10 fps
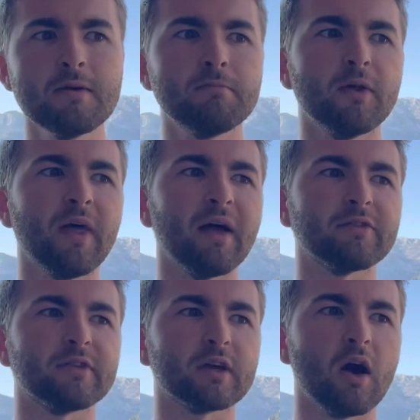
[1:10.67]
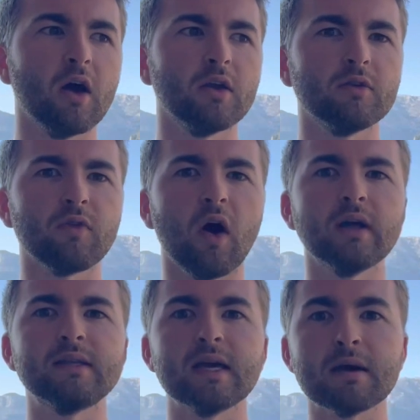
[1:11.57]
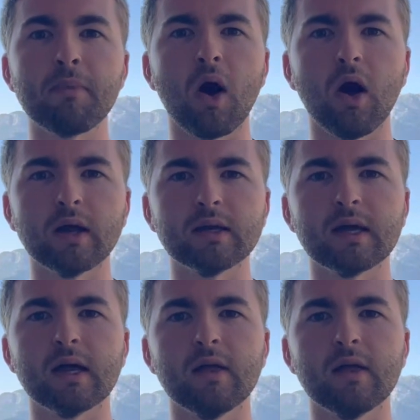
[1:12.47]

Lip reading: but that's the kind of idea behind it